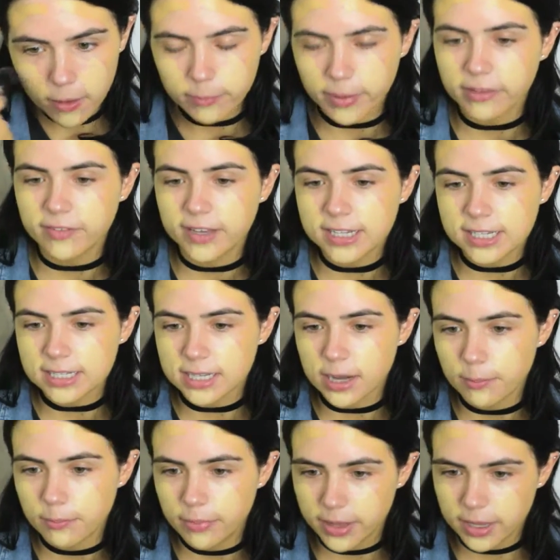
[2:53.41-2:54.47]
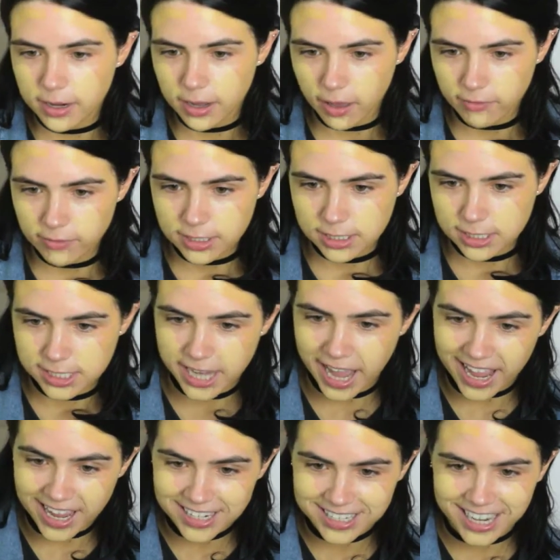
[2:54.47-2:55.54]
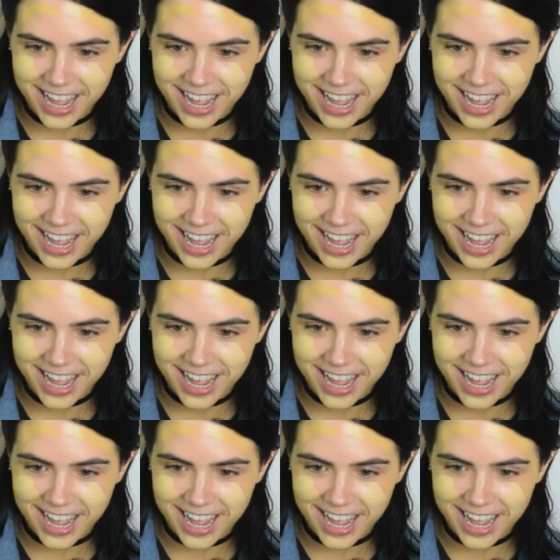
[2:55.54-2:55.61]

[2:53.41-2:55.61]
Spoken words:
My face is in a bit of a state.